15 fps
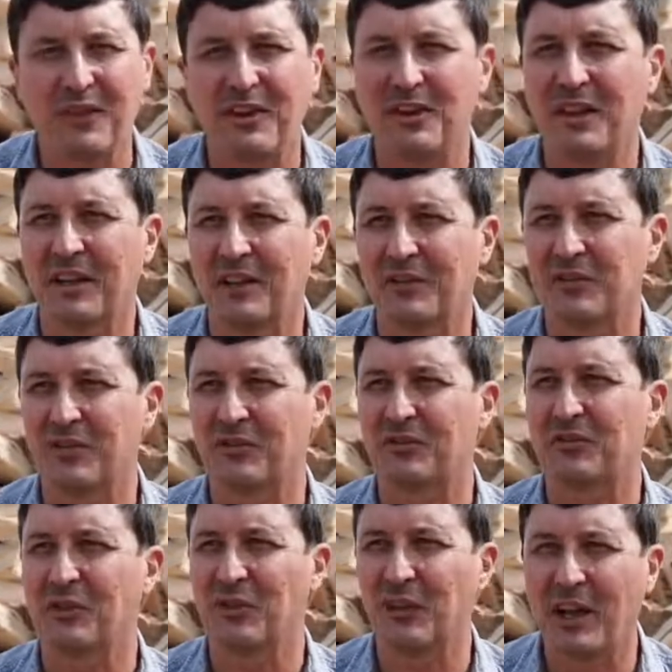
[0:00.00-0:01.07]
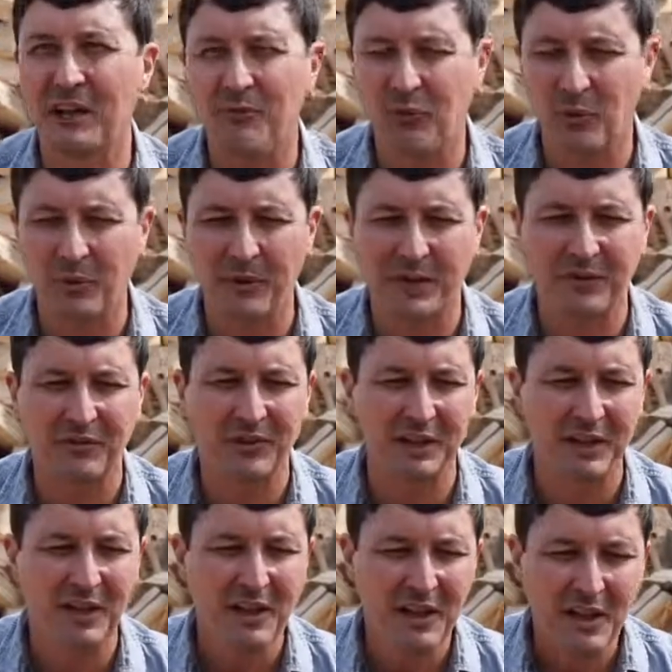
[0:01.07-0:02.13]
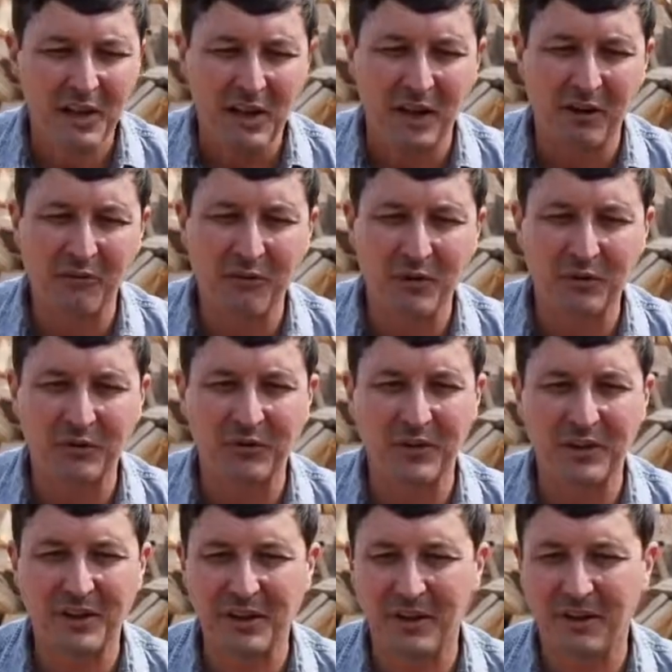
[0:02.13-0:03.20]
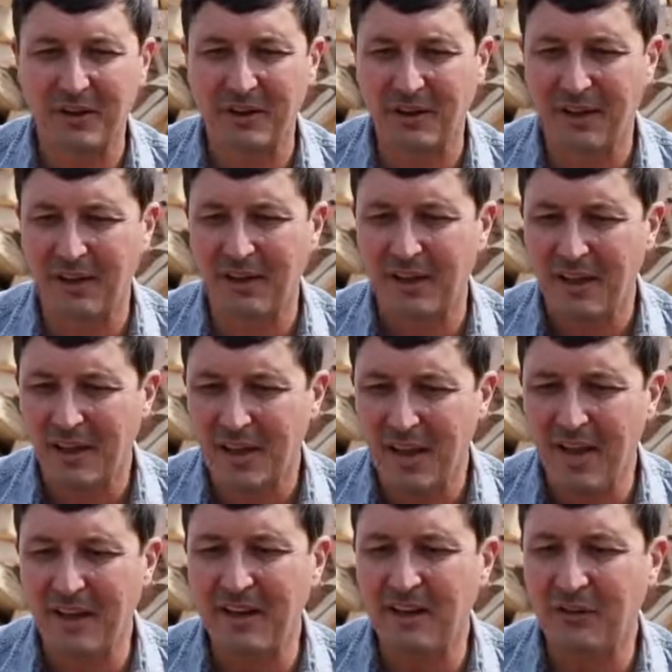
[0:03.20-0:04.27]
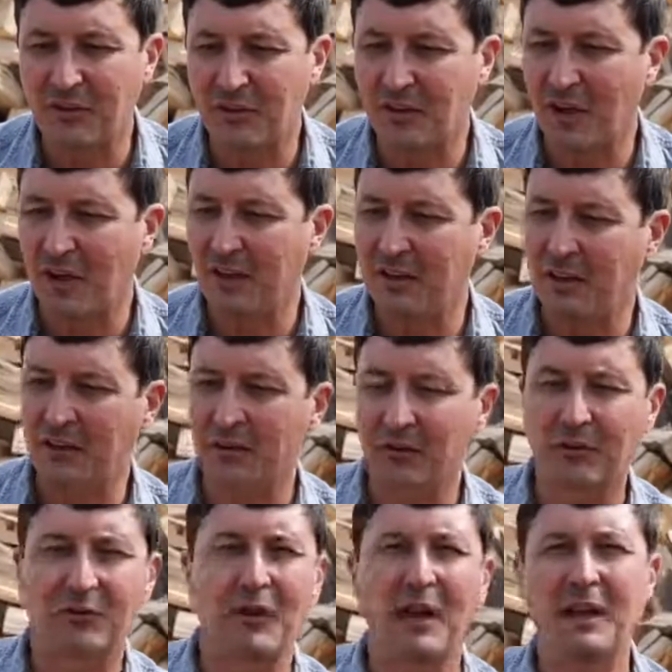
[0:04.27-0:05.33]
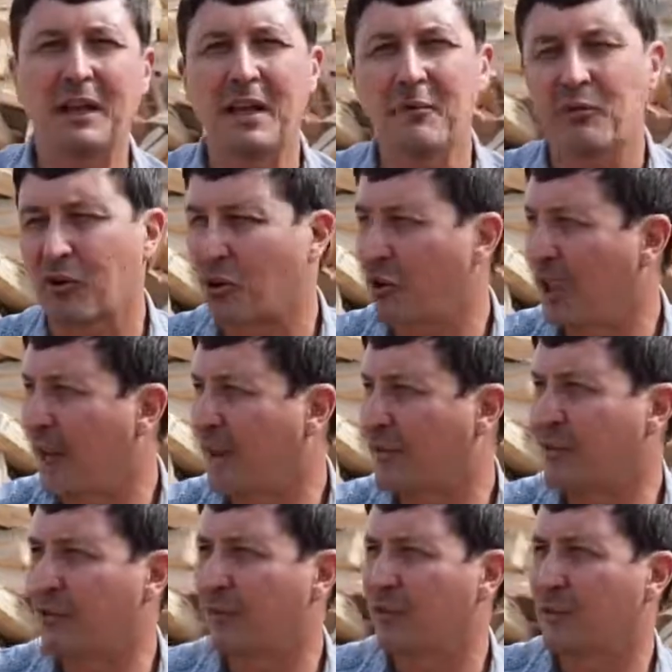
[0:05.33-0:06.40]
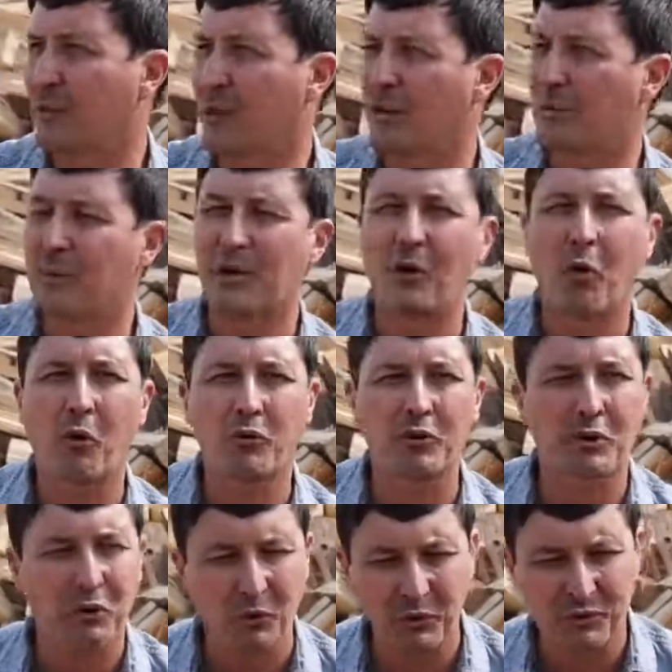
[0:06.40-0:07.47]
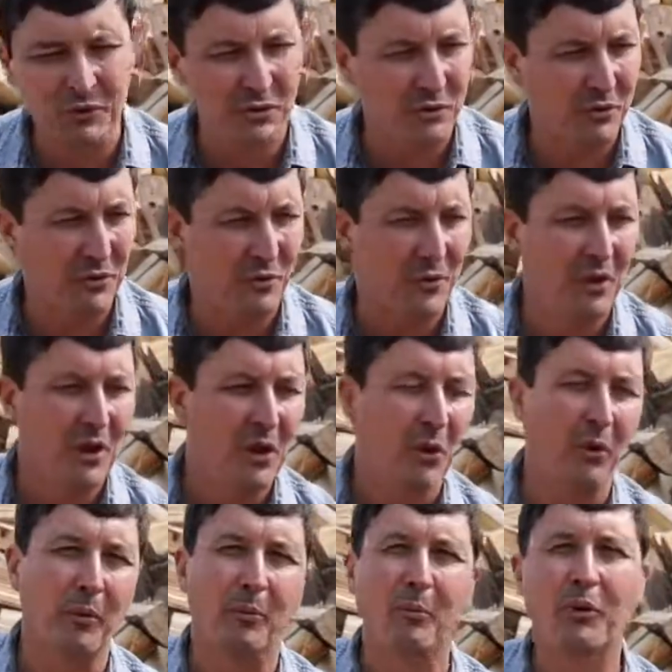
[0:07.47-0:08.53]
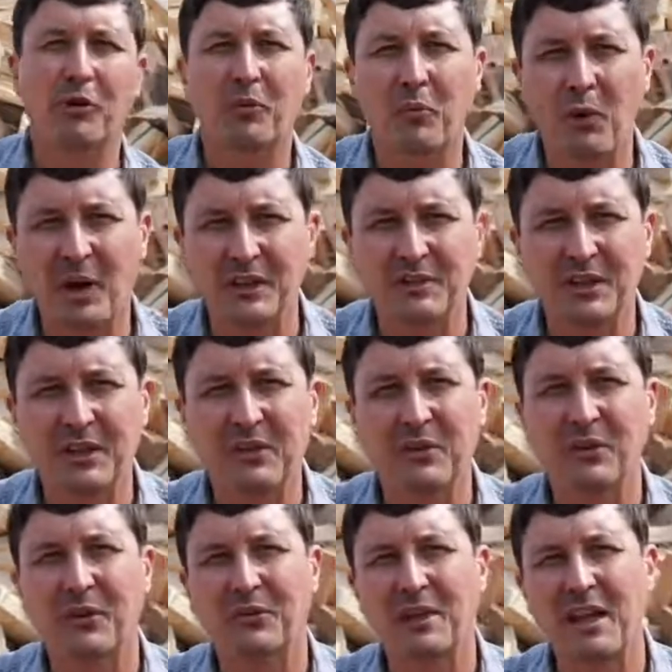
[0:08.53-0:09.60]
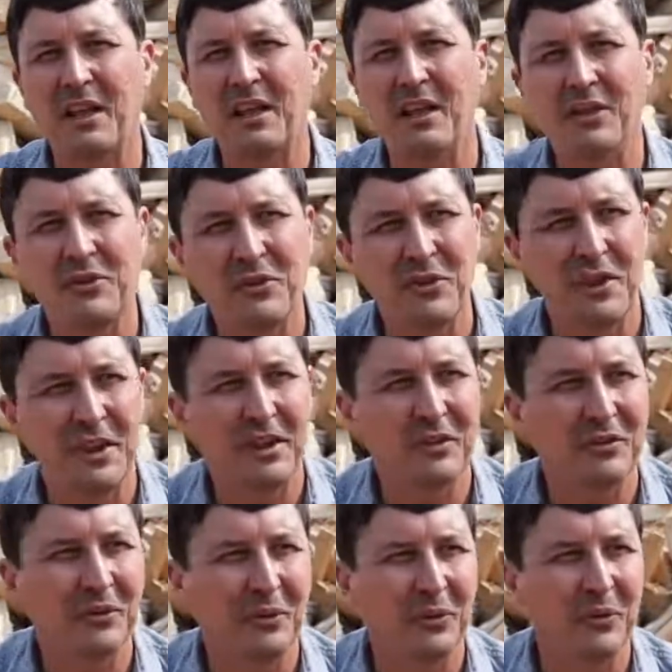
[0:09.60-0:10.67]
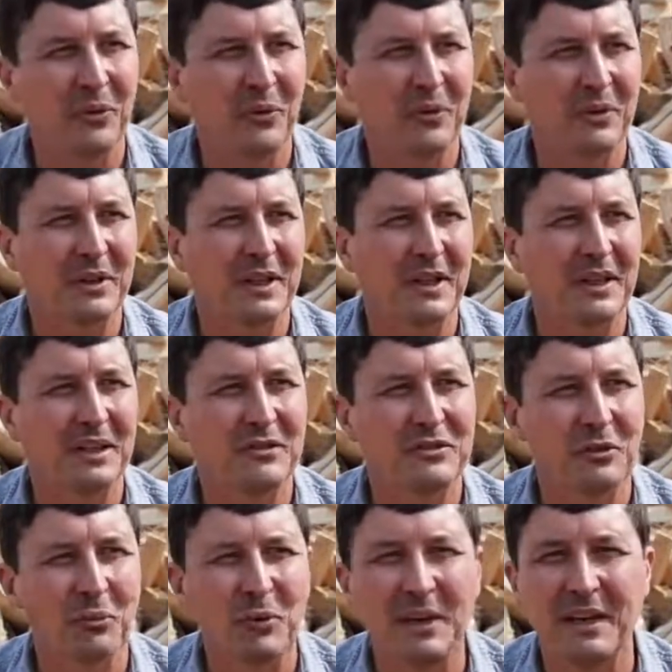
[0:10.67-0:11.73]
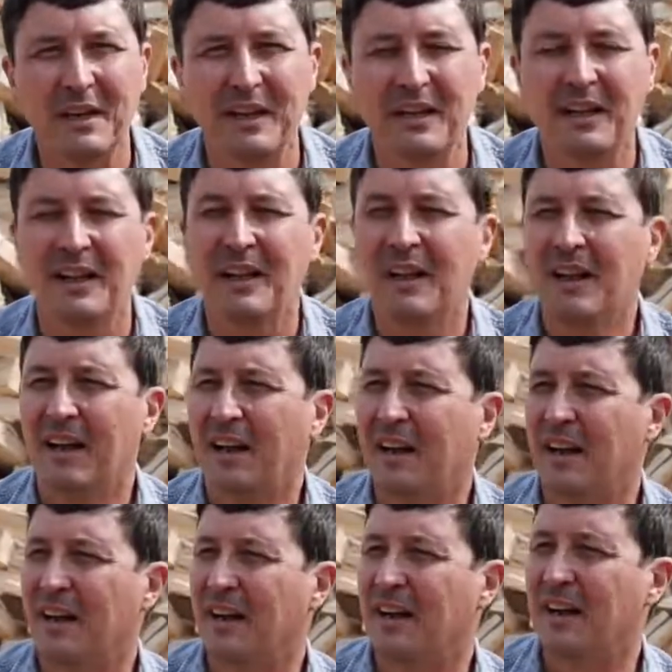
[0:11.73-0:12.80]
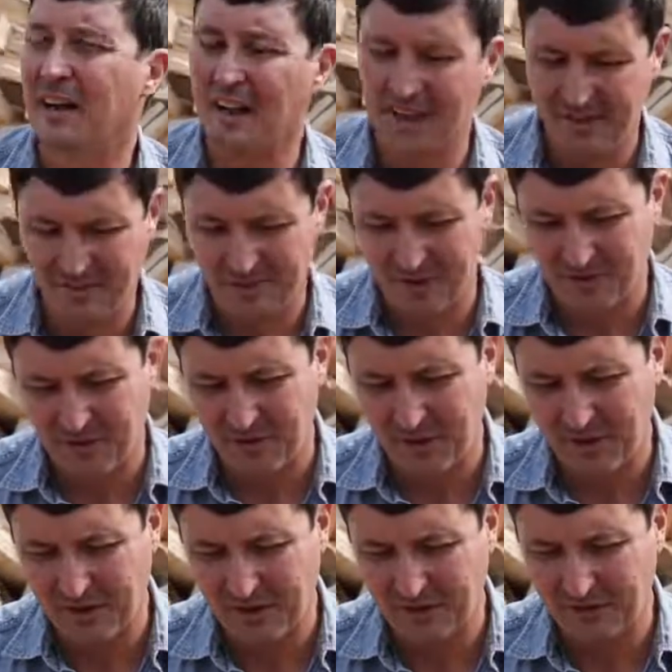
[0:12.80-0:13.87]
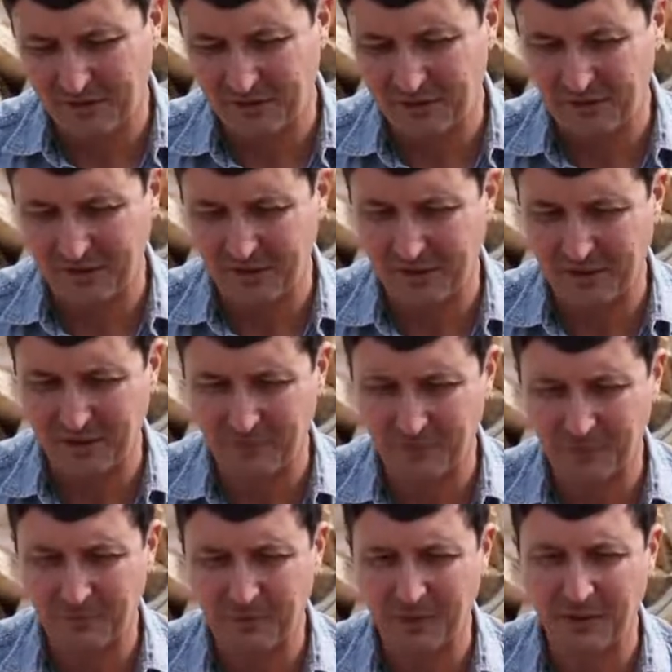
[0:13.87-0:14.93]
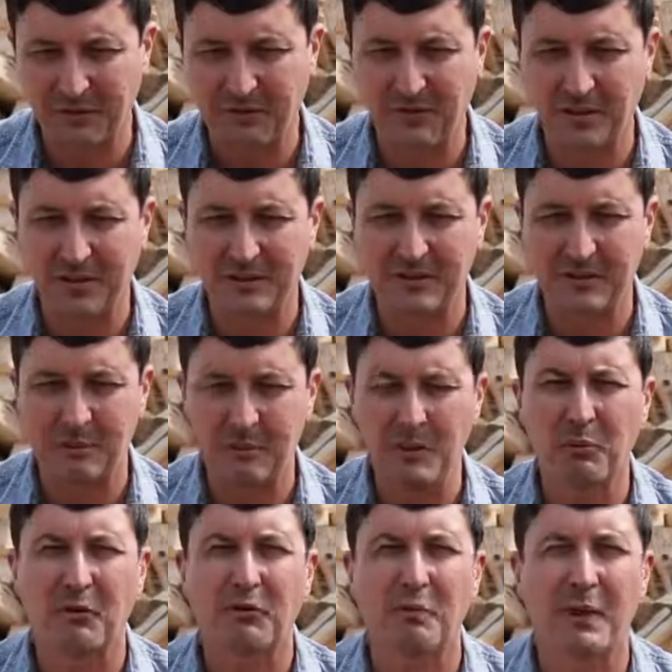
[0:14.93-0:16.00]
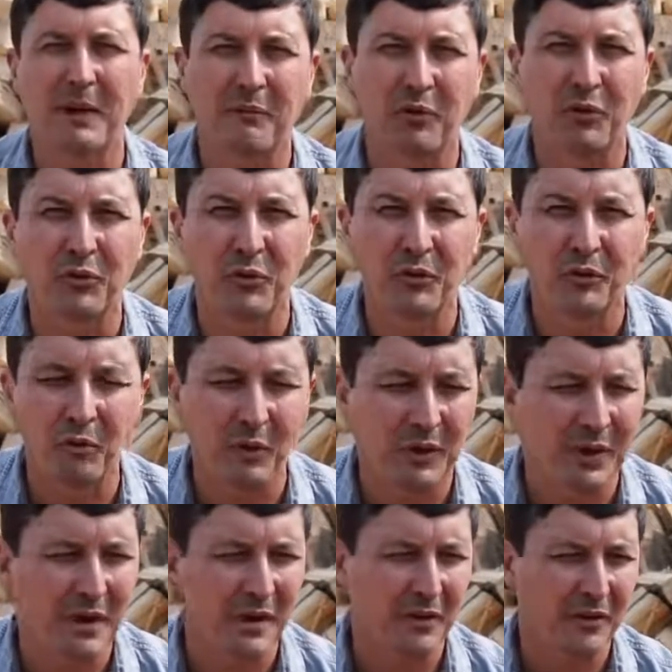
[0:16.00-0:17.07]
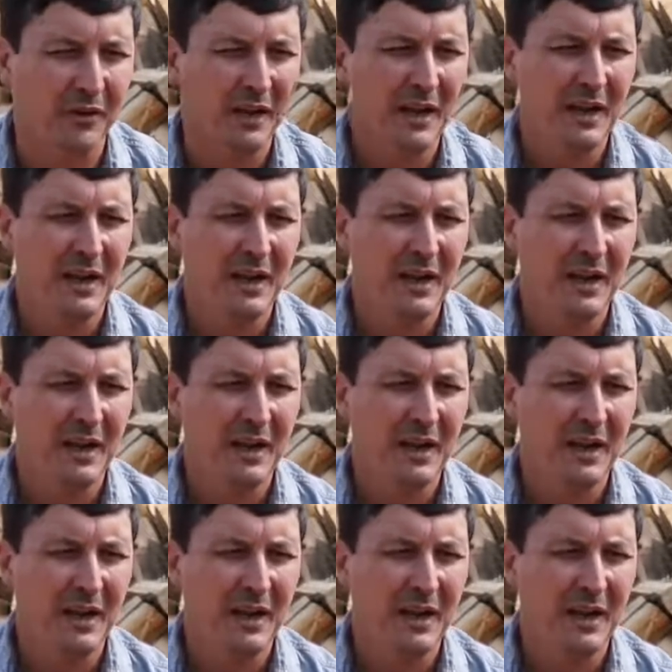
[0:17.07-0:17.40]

I think it's just delightful when I see folks in their 80s and 90s that are signing up for classes, whether it be horticulture or bird watching or taking on new things or getting into reading. And the other thing is that be respectful towards one another.